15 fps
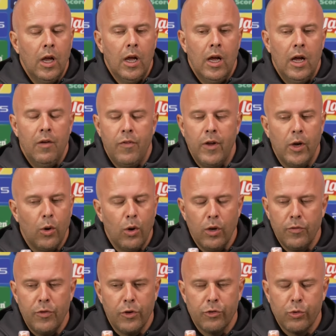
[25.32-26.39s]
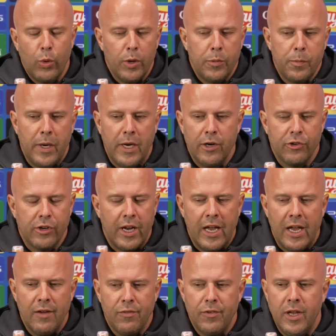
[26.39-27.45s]
I think all of the squad players I
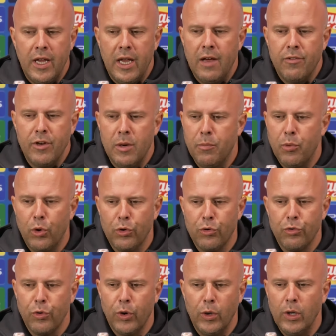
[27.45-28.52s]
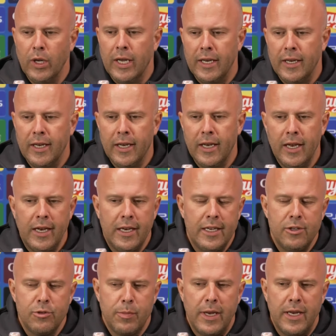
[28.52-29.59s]
have, they have an important role, and
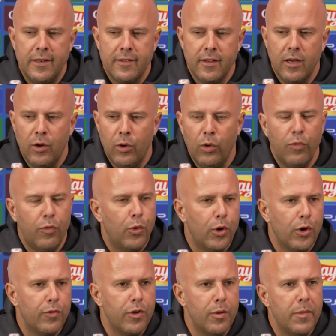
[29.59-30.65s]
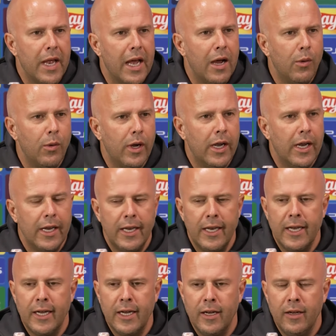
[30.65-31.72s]
he's played all four of them now. And
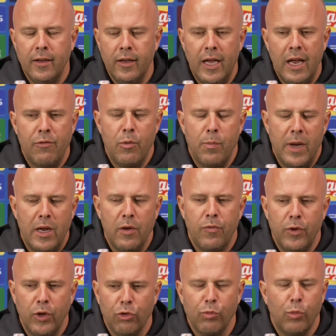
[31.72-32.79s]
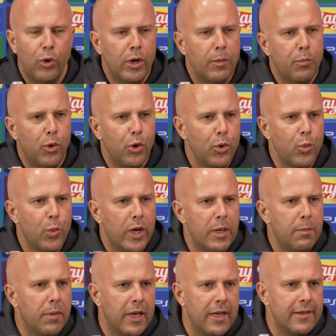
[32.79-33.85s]
every player feels more important when he
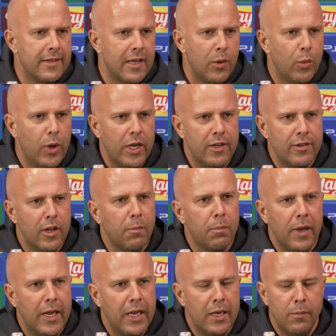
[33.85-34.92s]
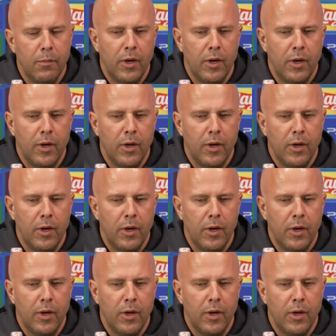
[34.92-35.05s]
plays than when he's not playing.